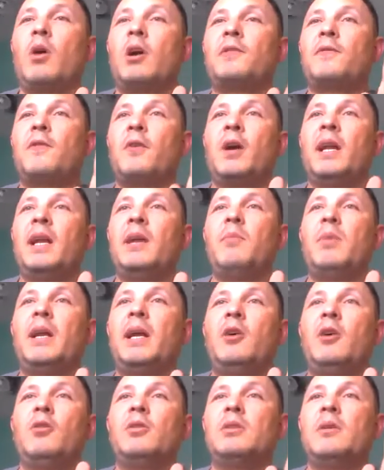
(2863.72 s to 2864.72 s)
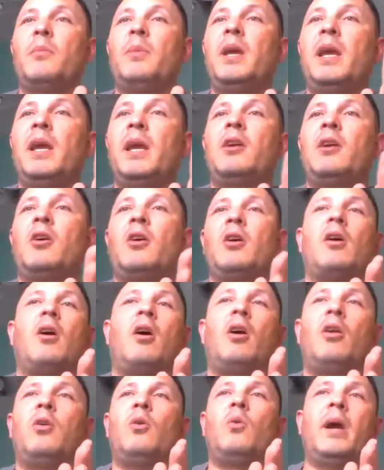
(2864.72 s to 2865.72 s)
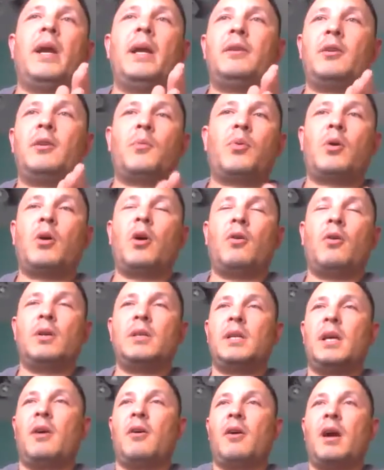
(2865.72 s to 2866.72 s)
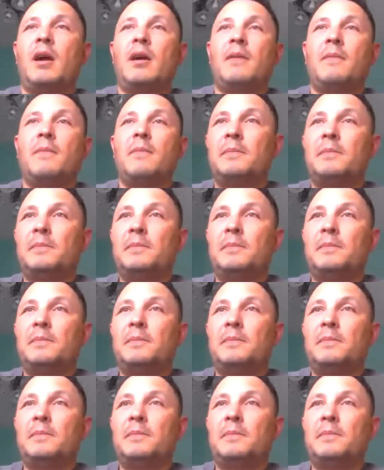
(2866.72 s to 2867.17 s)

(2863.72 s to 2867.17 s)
works for anybody who's a beginner all the way to pro. Is that right?